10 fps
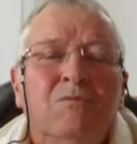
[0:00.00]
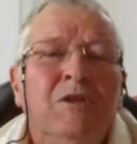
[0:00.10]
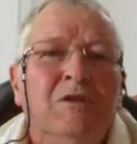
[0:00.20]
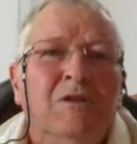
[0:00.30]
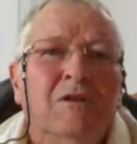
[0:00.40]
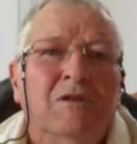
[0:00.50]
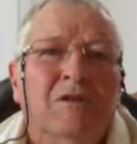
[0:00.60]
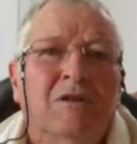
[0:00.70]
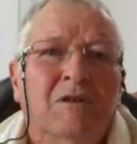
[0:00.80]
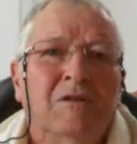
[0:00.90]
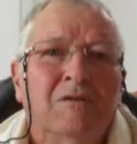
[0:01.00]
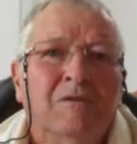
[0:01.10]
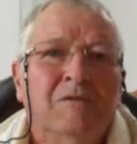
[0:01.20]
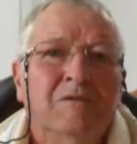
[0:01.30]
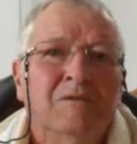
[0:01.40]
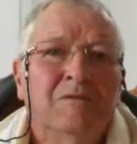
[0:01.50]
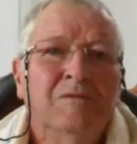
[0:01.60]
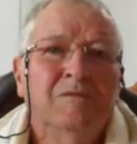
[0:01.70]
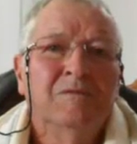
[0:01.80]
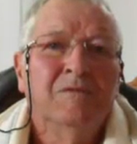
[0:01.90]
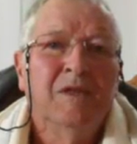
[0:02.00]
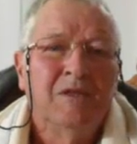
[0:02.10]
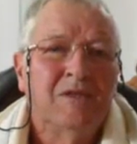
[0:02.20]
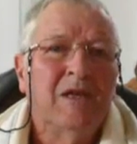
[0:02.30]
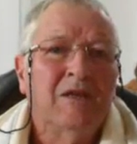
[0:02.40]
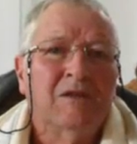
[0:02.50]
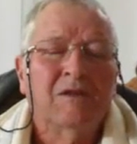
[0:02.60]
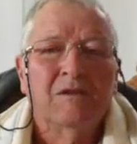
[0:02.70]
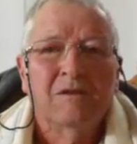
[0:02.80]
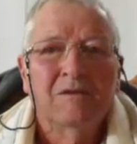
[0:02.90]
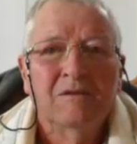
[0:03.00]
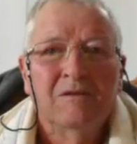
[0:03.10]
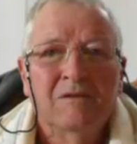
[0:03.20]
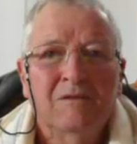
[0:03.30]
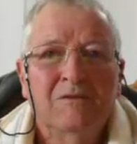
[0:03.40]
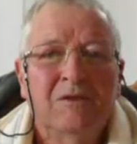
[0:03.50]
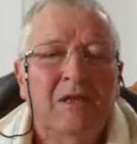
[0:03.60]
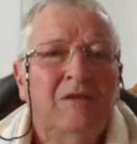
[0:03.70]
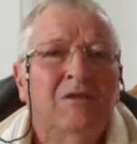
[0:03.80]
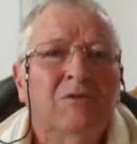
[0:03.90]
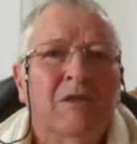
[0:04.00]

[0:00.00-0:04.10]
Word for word: we gotta die. It's death, death to